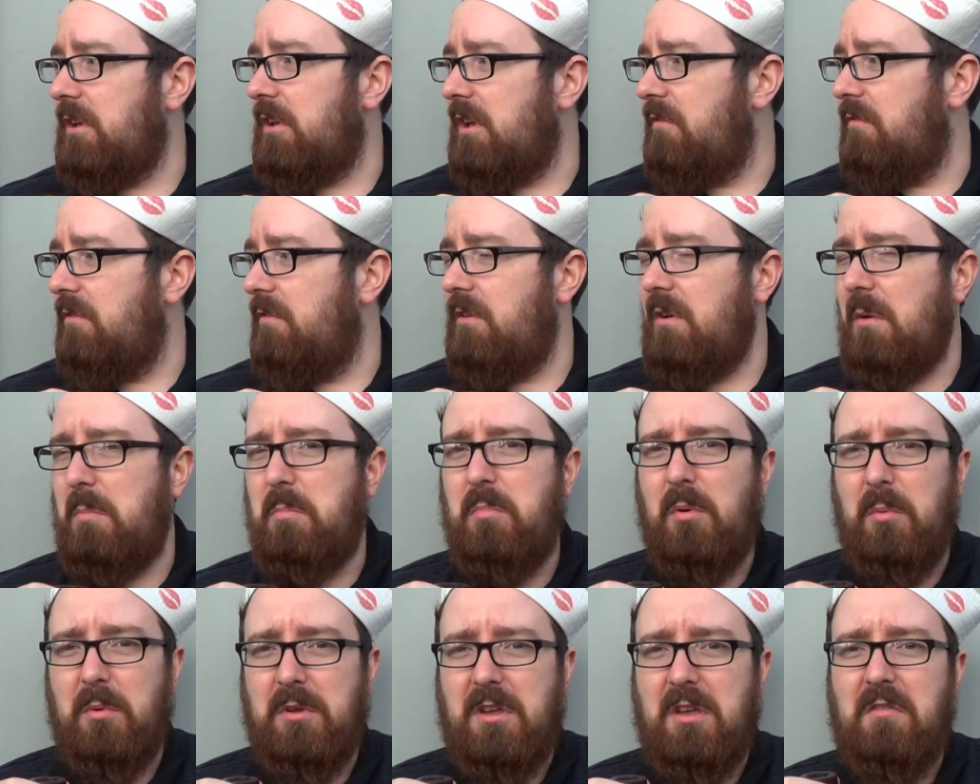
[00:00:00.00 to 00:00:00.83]
give
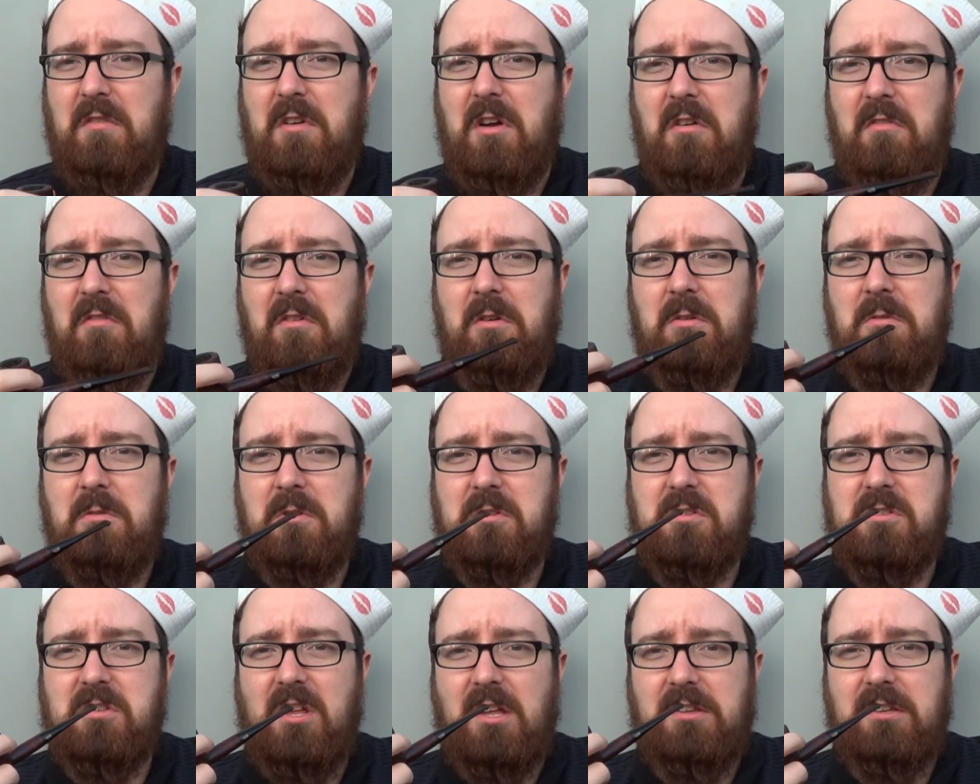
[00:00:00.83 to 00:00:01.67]
it
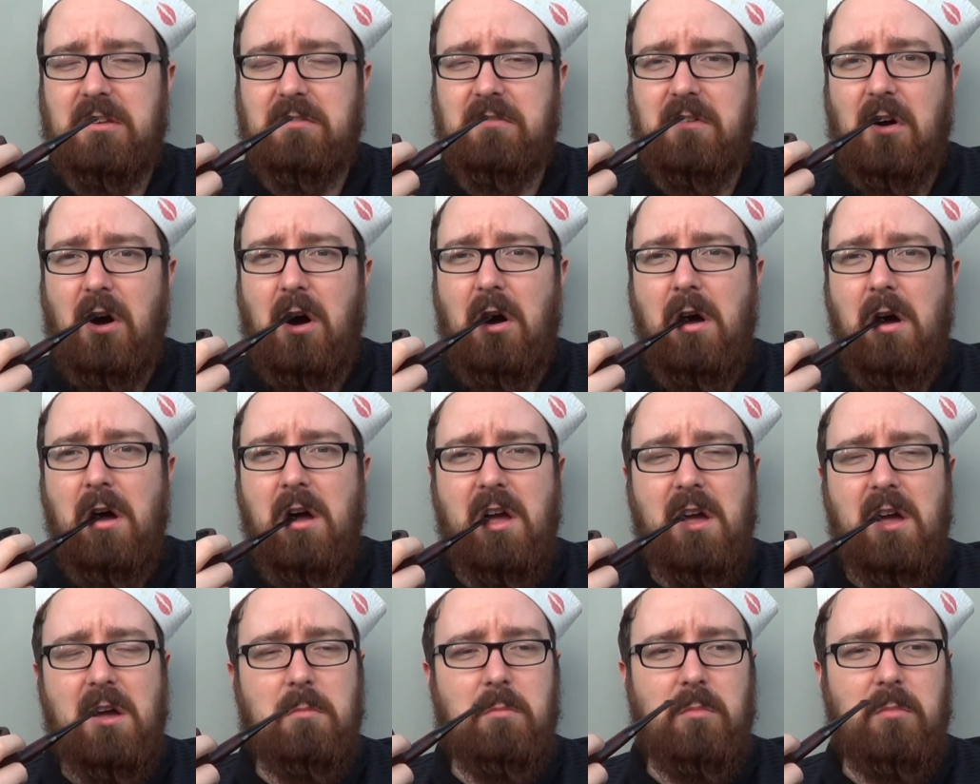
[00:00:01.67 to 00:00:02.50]
a steady four,
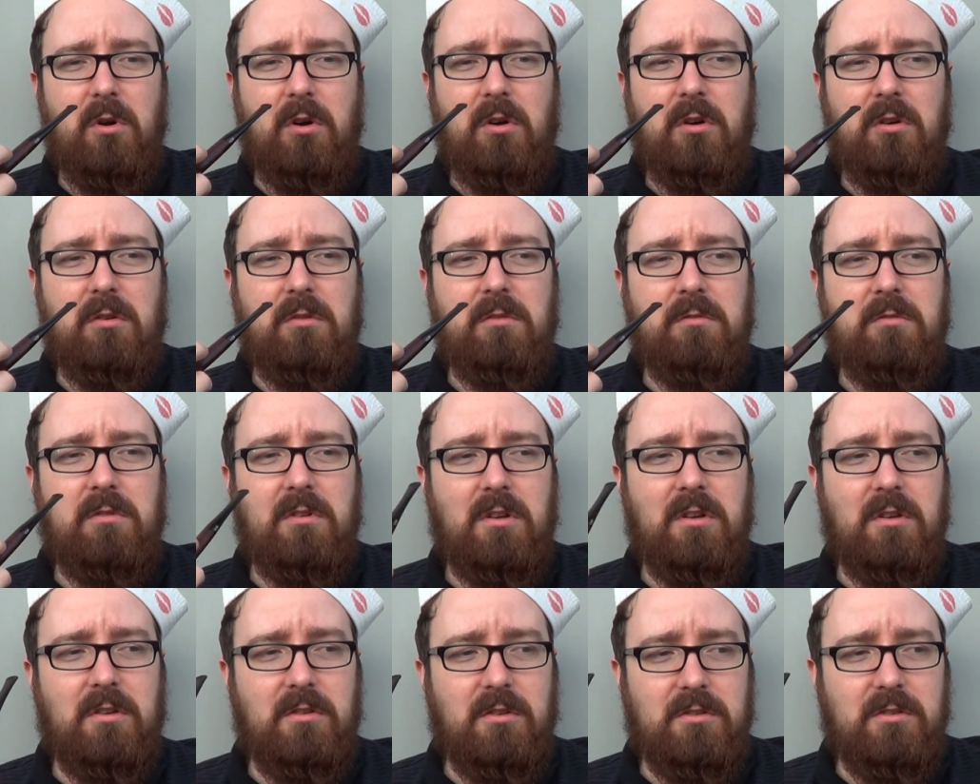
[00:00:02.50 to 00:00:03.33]
but
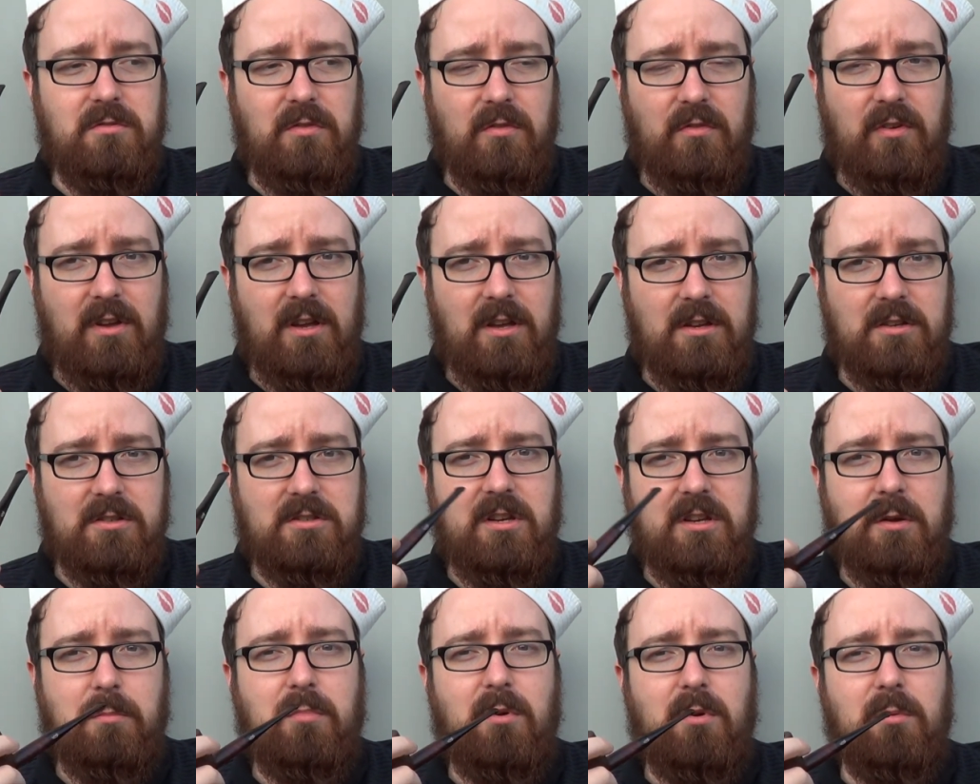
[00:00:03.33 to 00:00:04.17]
as for
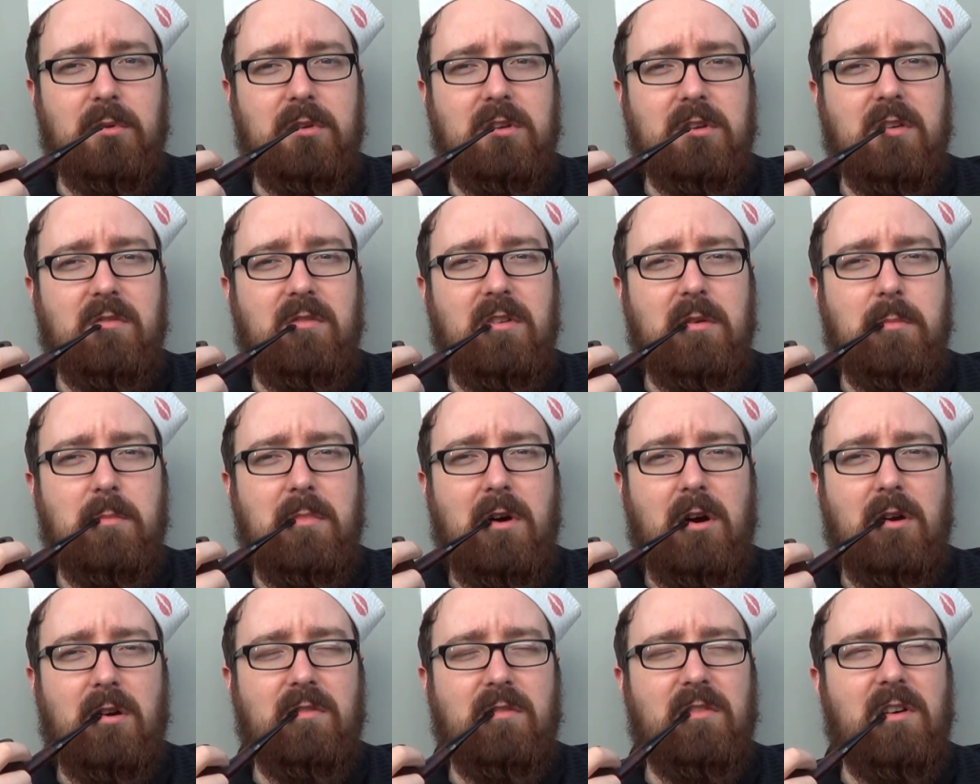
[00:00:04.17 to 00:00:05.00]
this, I'd probably give it
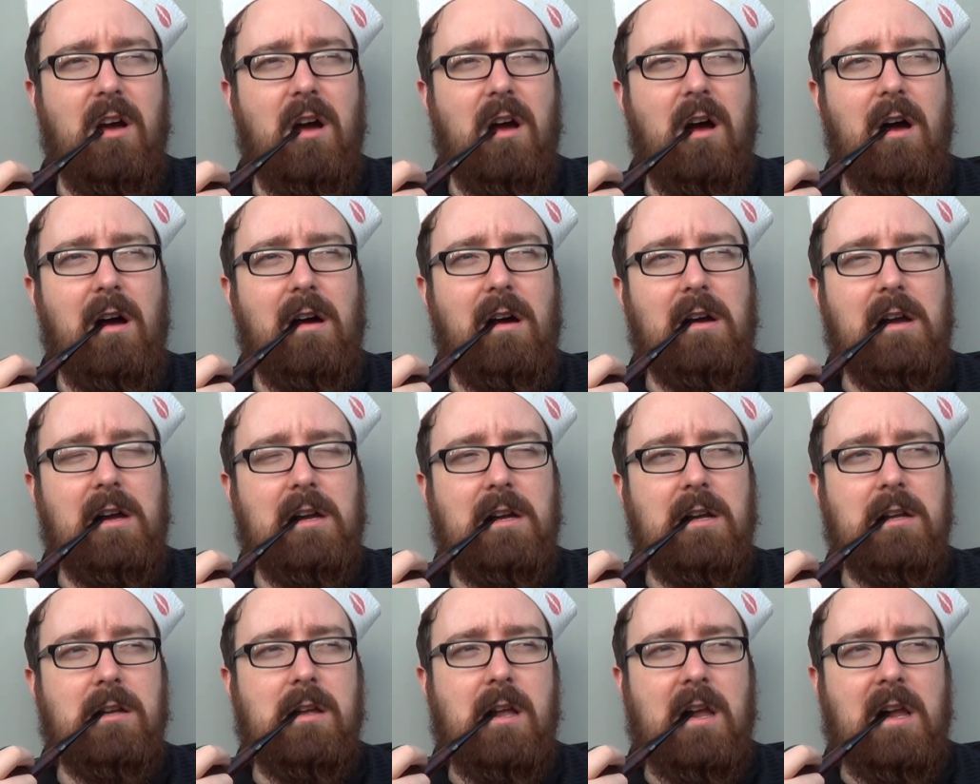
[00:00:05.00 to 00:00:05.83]
more of a
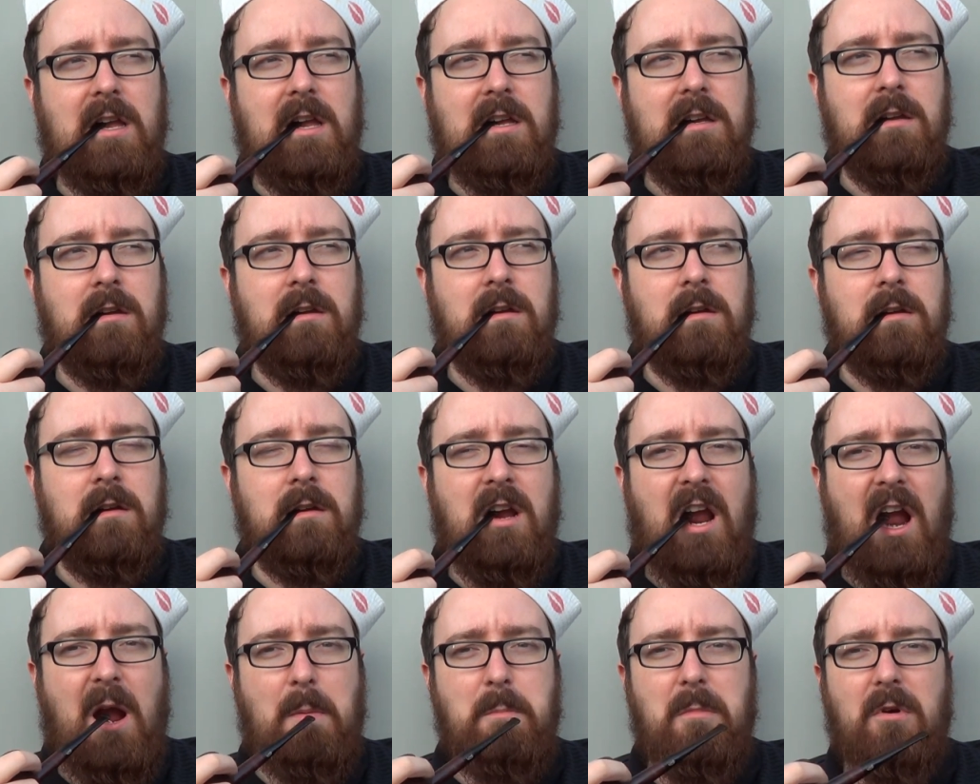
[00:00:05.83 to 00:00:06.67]

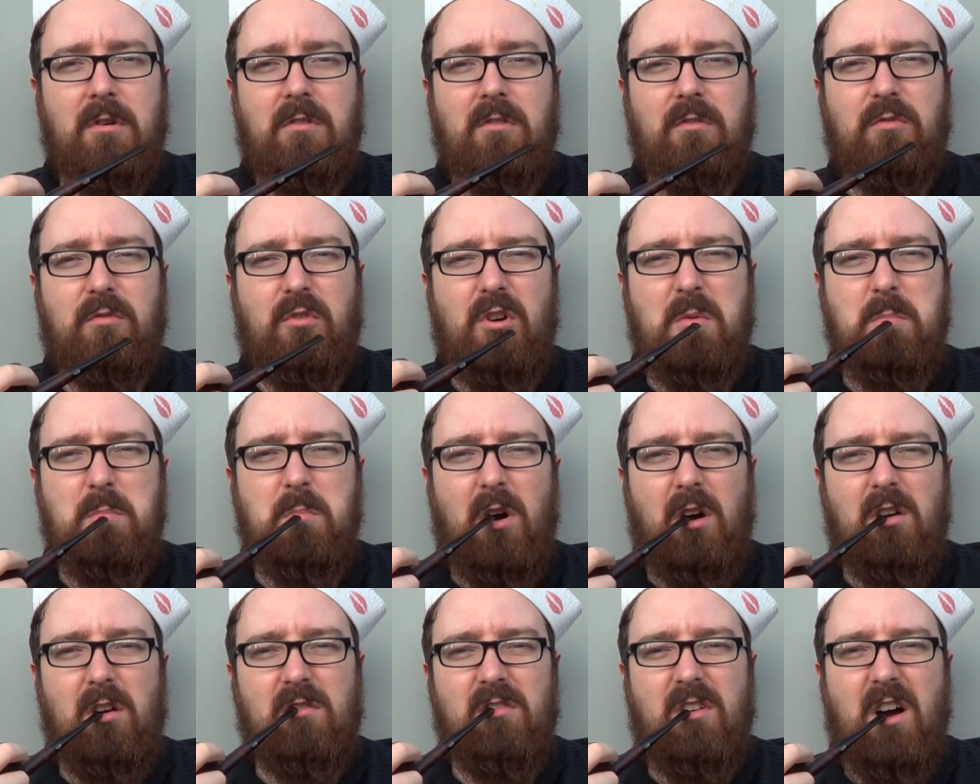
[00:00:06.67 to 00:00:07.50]
3.5,
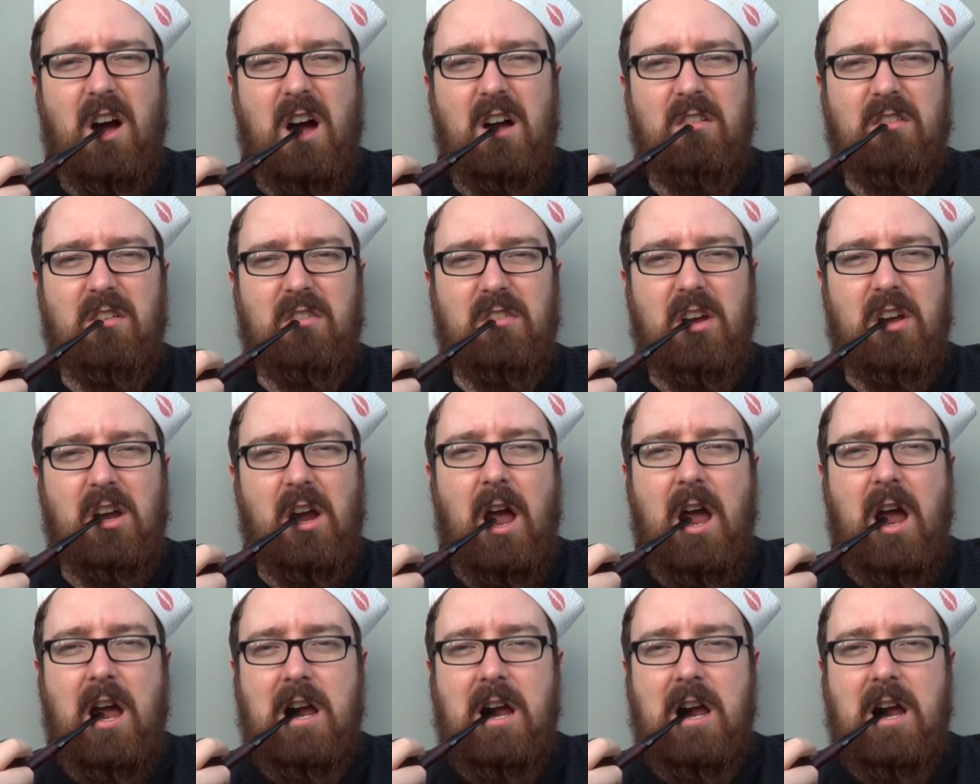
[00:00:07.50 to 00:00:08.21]
I think.